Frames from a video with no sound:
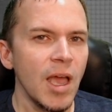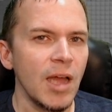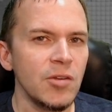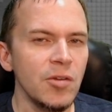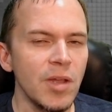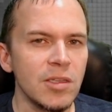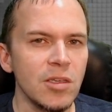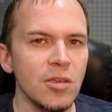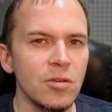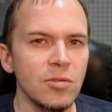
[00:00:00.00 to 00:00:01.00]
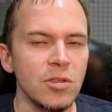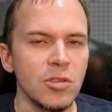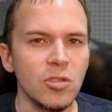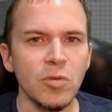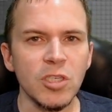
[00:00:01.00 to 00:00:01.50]
I do like to use the
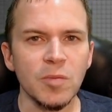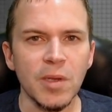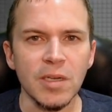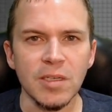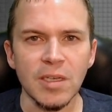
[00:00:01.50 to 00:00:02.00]
switch because it